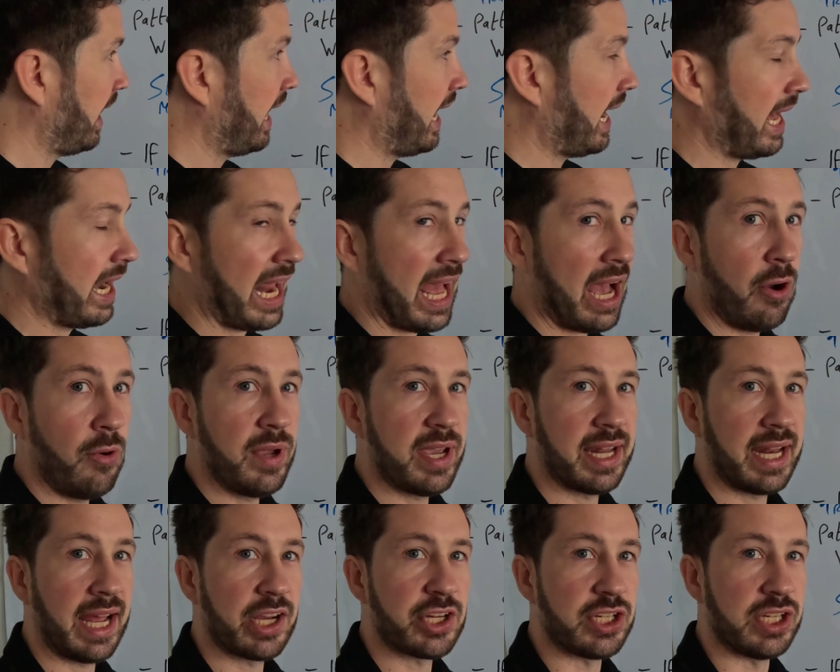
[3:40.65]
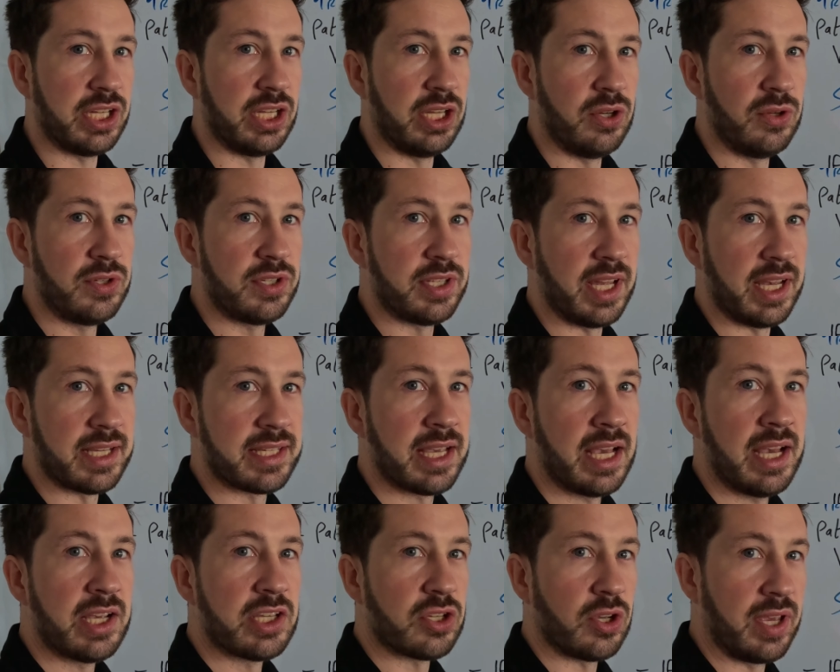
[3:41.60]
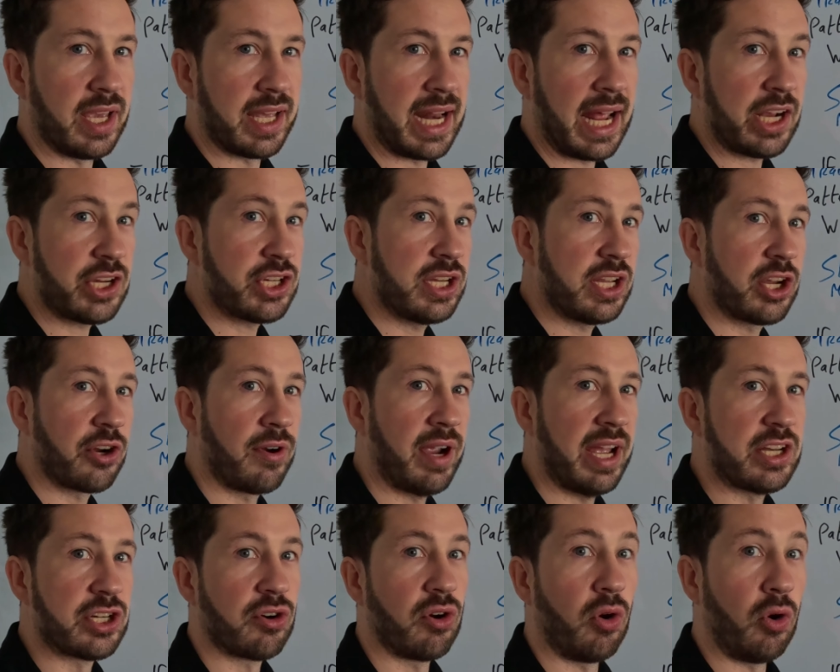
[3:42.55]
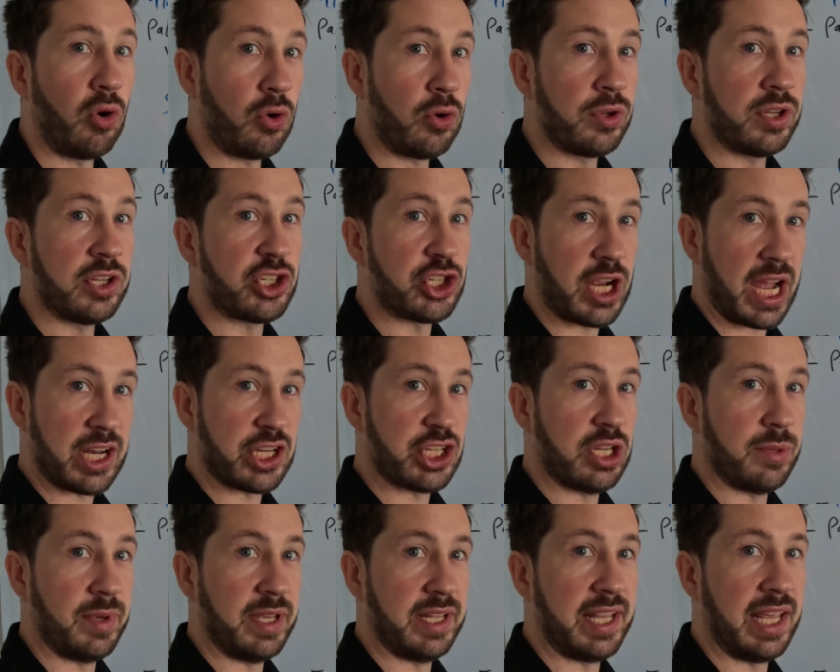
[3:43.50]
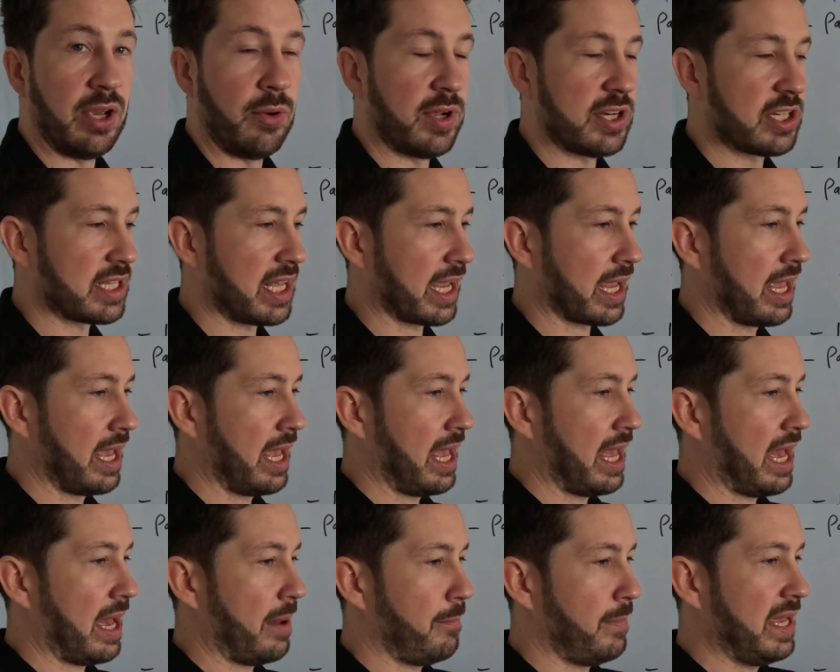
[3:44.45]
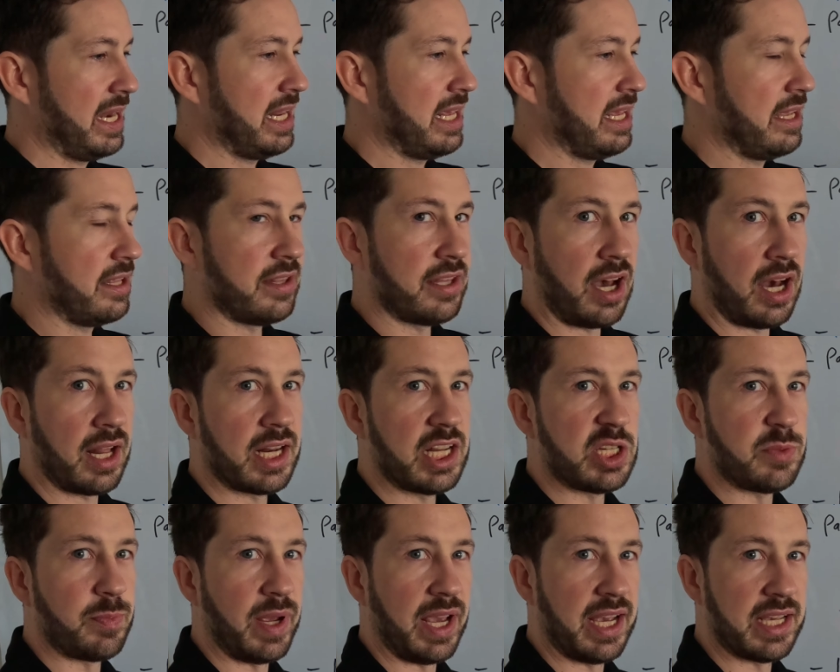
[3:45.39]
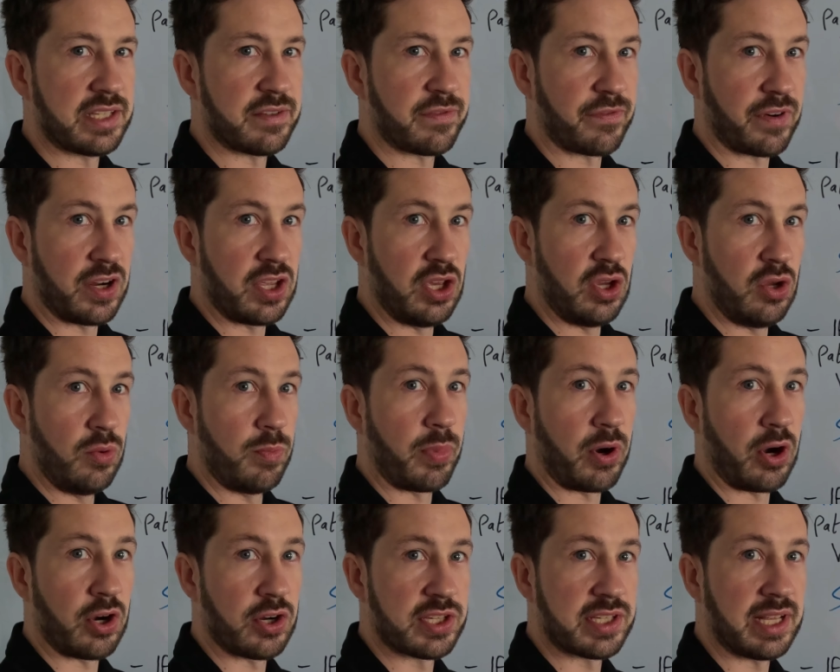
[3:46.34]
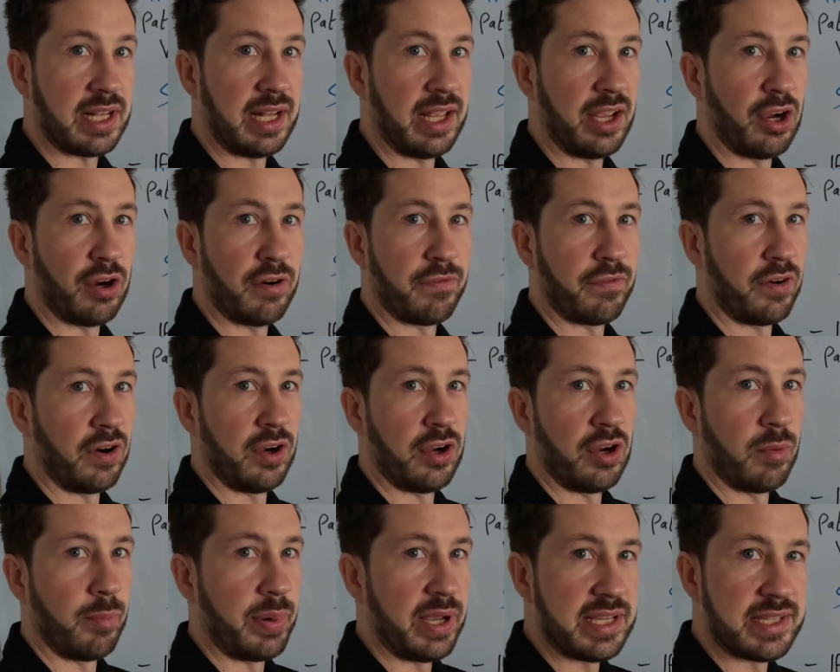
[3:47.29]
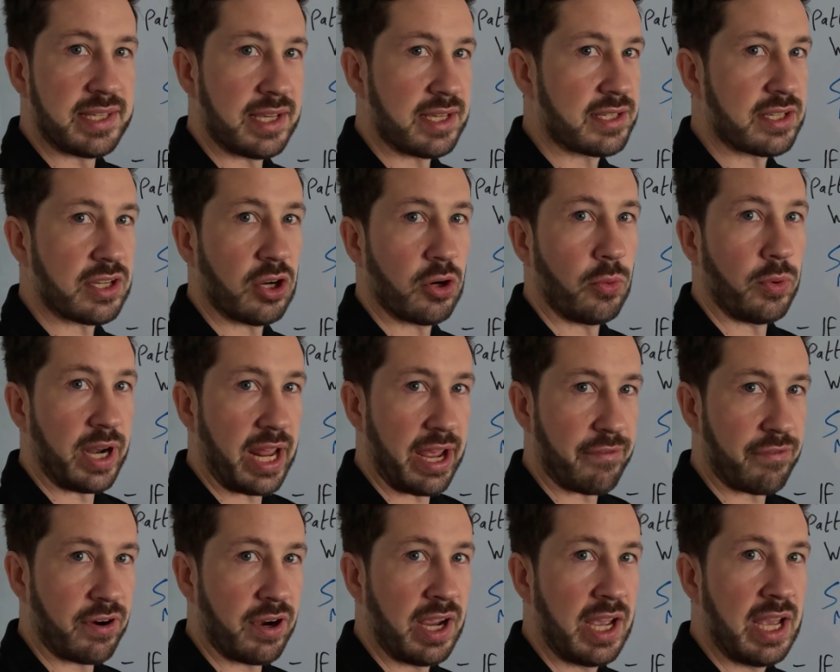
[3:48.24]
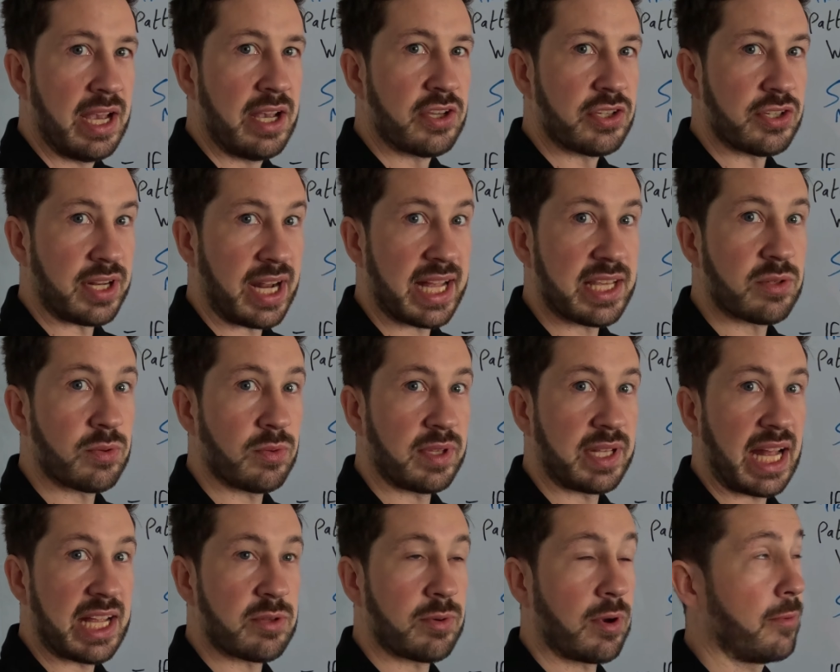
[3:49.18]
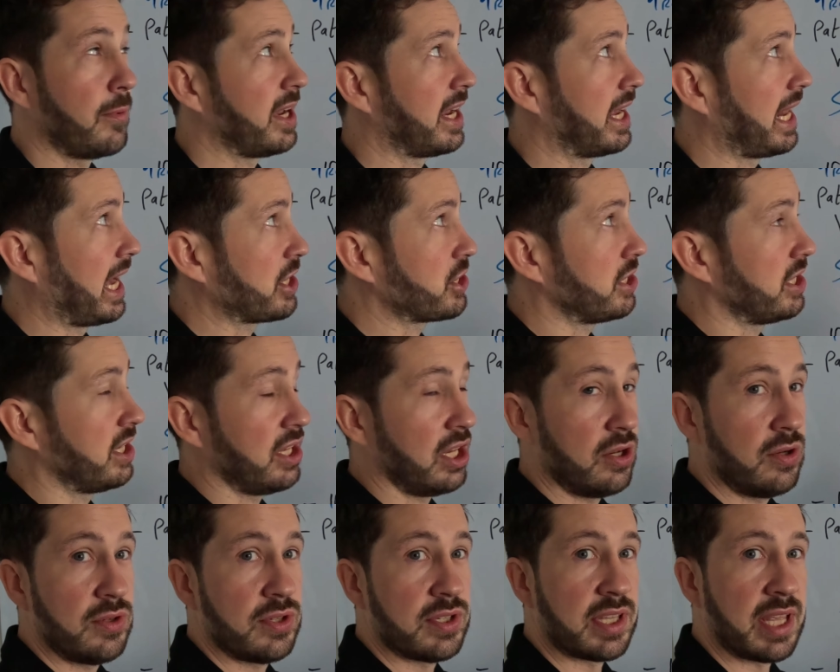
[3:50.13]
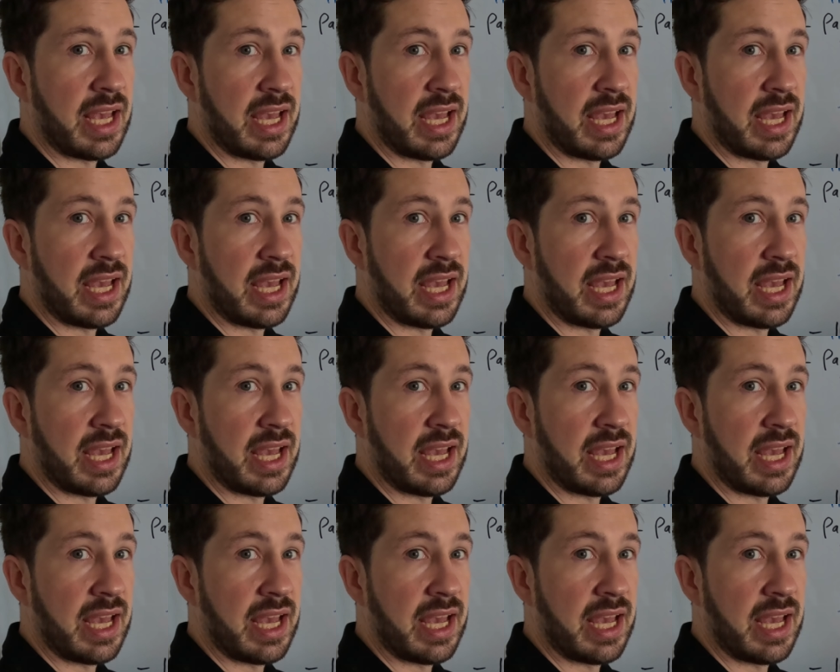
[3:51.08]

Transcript: And how we can actually use this, so you can actually create your own ChatGPT, which is like a mini knowledge base for you personally or for your business or whatever. So that's why we can actually use